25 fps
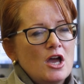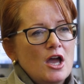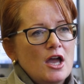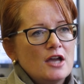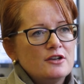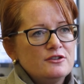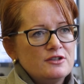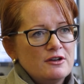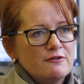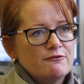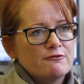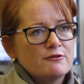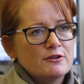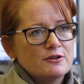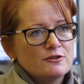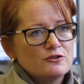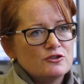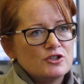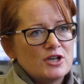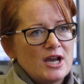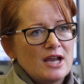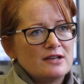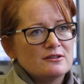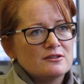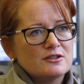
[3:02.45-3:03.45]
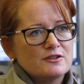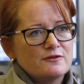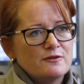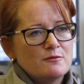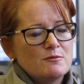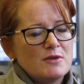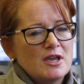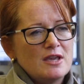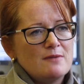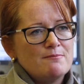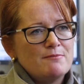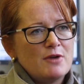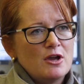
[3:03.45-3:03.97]
a different chance for
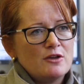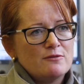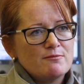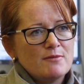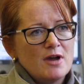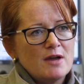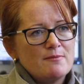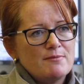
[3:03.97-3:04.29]
me. Both my